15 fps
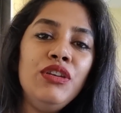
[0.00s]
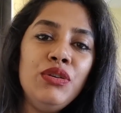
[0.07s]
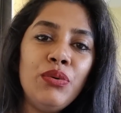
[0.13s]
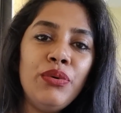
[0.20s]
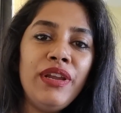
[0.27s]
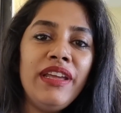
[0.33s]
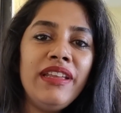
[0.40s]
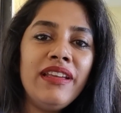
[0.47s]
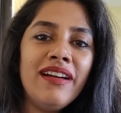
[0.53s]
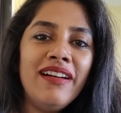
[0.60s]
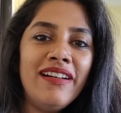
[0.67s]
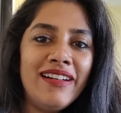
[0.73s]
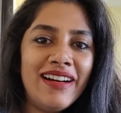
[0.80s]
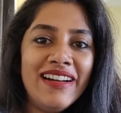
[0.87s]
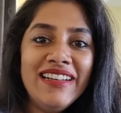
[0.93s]
during
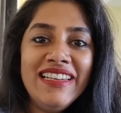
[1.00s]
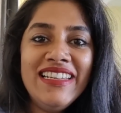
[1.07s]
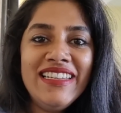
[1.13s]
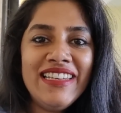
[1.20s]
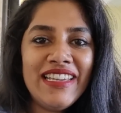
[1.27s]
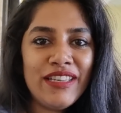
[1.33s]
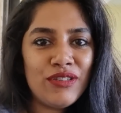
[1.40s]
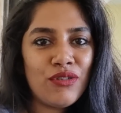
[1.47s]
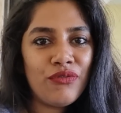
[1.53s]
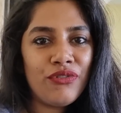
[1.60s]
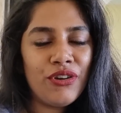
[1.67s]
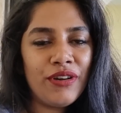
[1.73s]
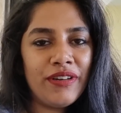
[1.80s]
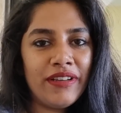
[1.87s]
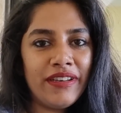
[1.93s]
uh, early days of
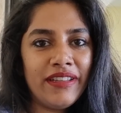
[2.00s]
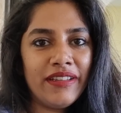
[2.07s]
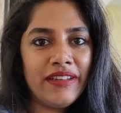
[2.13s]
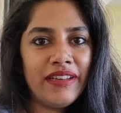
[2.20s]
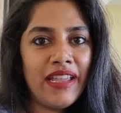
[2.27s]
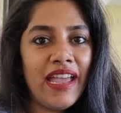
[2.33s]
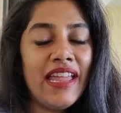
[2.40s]
your career.